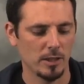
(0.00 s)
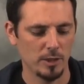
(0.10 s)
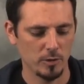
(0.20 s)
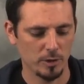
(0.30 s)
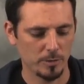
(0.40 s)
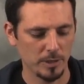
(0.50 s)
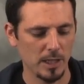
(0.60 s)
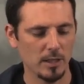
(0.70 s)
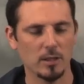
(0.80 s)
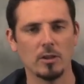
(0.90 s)
you can
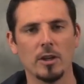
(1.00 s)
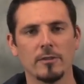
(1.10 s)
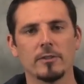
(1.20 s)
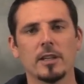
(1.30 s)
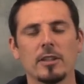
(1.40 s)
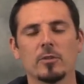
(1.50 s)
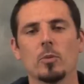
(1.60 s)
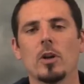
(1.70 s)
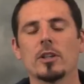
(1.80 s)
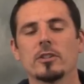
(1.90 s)
create a lot of nice
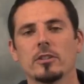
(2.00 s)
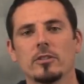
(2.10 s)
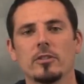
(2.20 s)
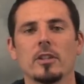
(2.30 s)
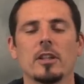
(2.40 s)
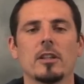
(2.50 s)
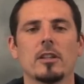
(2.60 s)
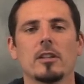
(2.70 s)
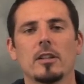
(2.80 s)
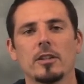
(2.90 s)
washes
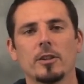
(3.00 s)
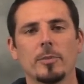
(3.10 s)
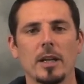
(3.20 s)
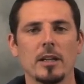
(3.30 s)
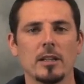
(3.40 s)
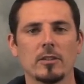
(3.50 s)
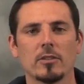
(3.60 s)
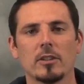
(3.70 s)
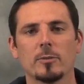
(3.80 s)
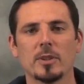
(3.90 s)
in your
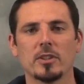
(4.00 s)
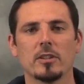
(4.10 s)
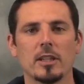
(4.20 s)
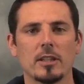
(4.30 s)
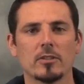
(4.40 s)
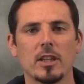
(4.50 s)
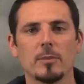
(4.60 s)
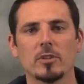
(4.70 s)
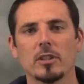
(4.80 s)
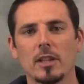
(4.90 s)
paintings, especially
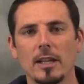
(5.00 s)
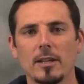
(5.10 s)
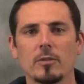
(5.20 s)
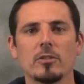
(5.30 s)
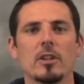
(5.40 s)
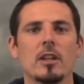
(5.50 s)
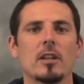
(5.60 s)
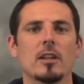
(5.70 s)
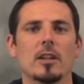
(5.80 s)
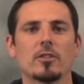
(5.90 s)
landscapes and clouds.
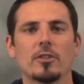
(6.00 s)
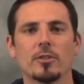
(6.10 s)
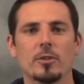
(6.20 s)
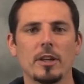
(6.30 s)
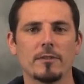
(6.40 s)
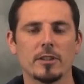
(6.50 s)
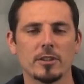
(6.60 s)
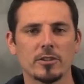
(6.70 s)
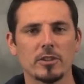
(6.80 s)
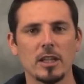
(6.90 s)
It's also great
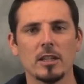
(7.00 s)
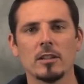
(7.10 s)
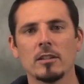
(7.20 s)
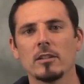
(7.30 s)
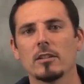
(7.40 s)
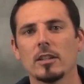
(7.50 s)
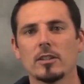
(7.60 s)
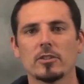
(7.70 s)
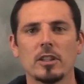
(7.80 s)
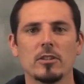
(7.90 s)
for skin
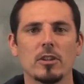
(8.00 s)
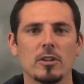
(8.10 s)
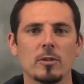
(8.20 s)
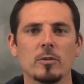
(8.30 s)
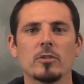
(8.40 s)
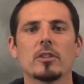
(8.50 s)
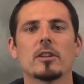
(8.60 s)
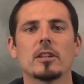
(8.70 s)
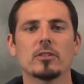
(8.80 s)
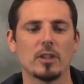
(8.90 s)
tones
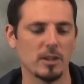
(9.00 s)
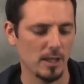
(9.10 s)
and things like